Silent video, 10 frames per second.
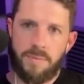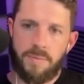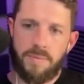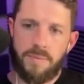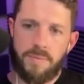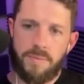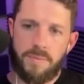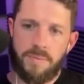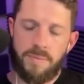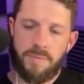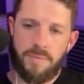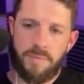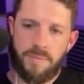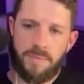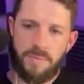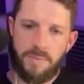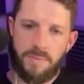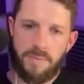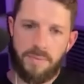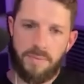
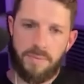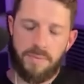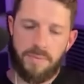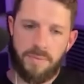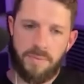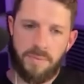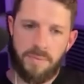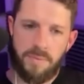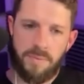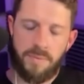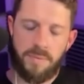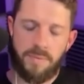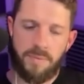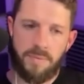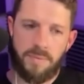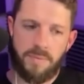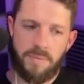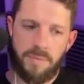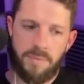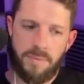
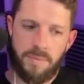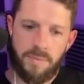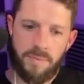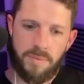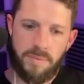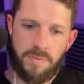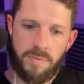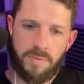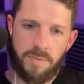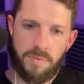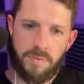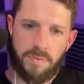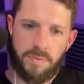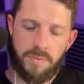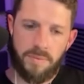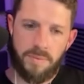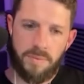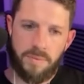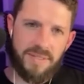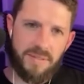
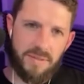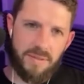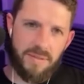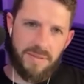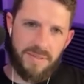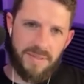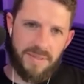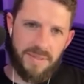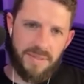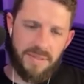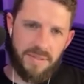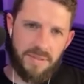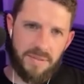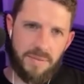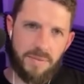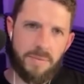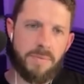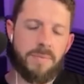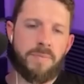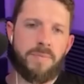[no speech]